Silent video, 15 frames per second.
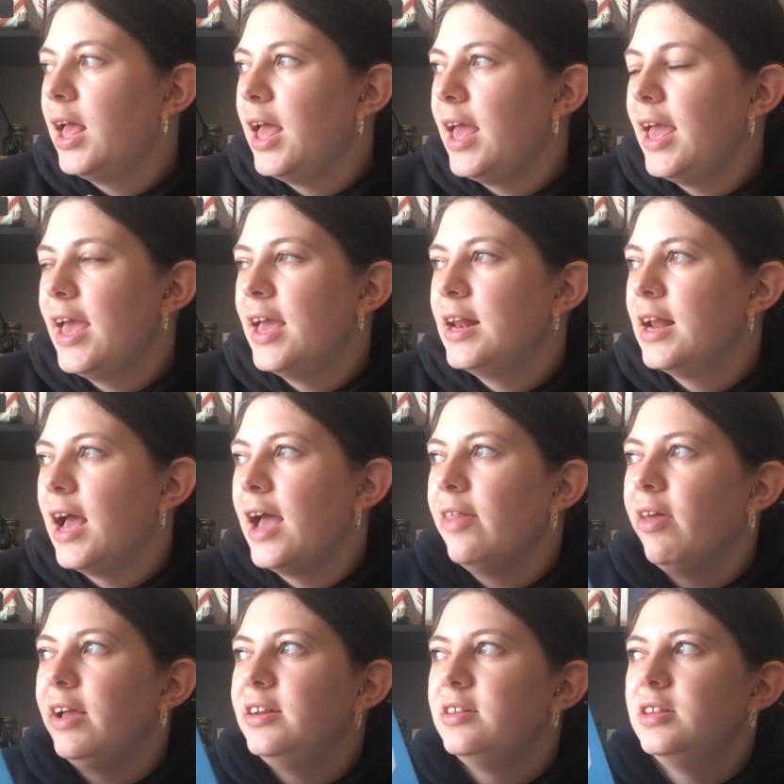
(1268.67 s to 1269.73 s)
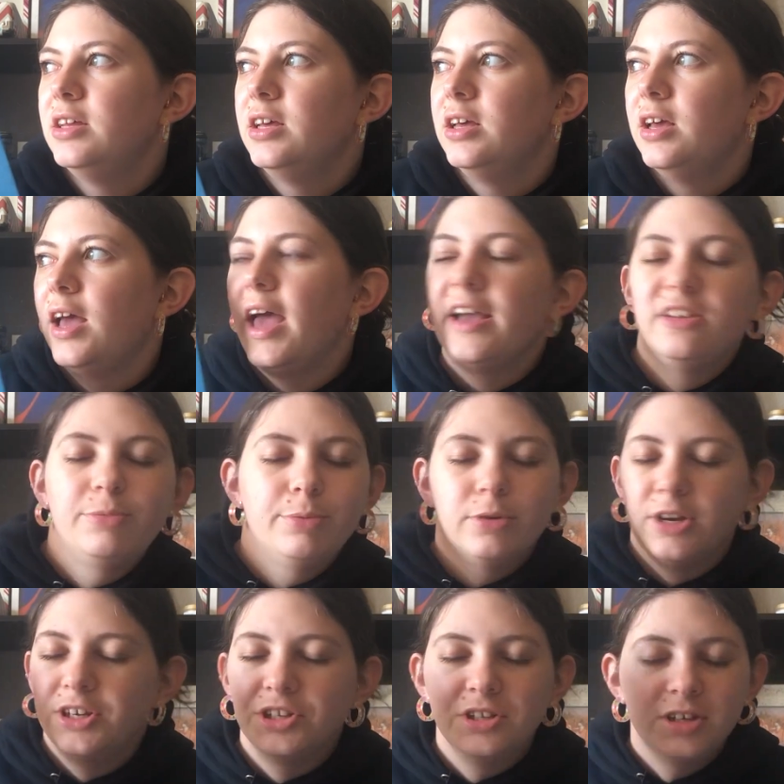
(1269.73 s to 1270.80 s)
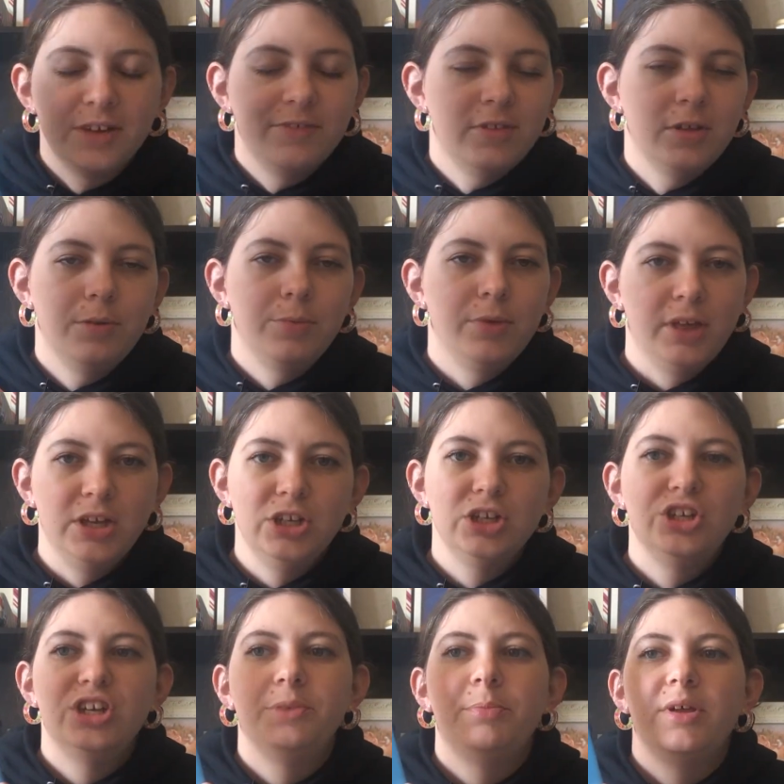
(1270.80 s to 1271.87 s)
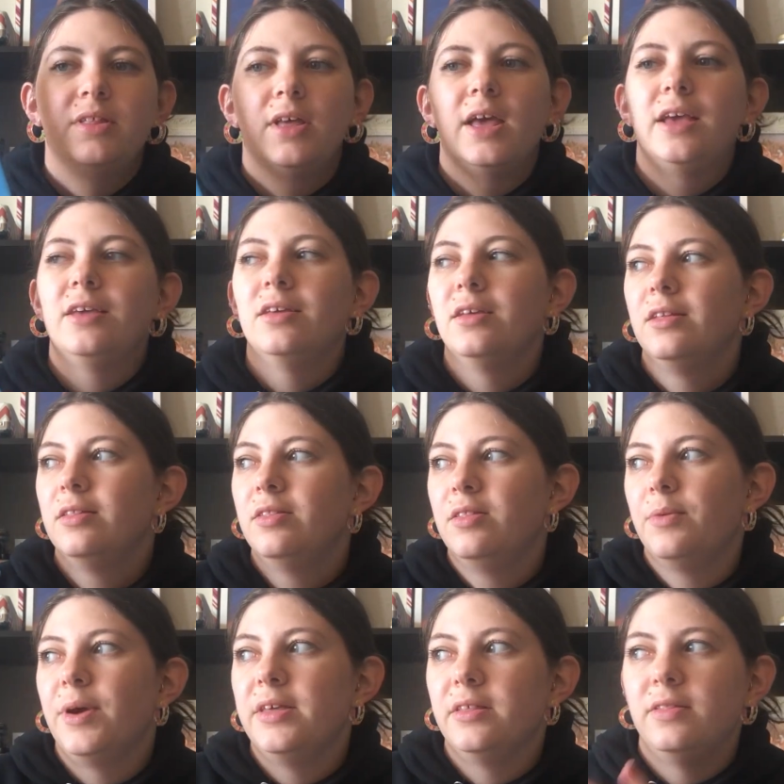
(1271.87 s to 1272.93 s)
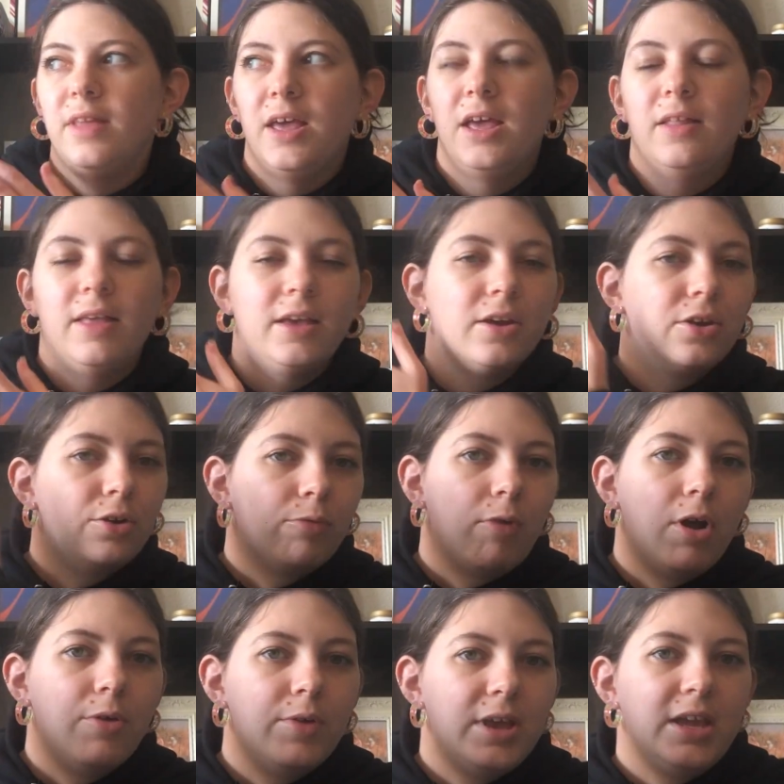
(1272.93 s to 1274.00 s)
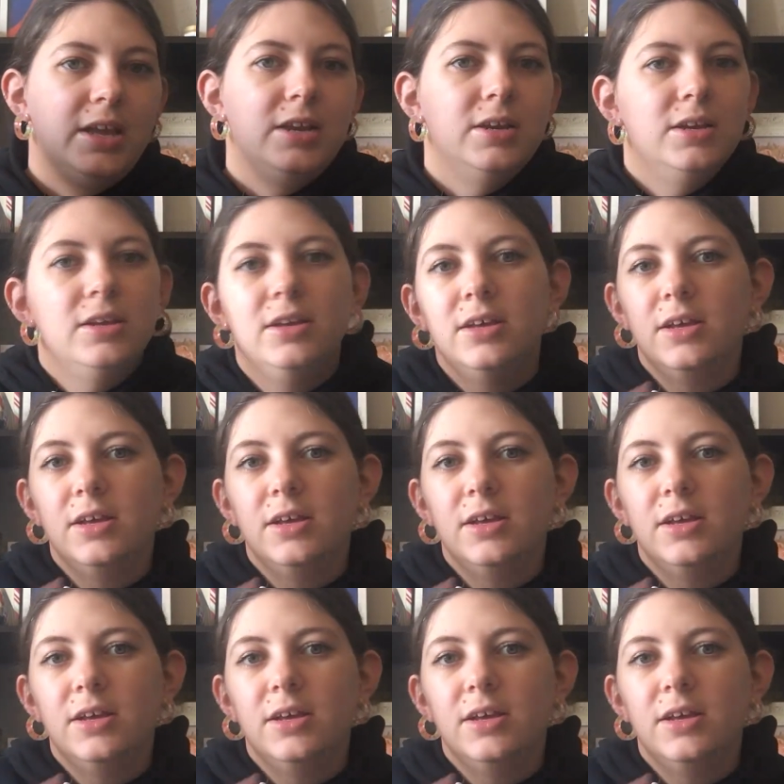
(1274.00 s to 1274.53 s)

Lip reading: And I like the exploration of the relationship and like the way that they like are growing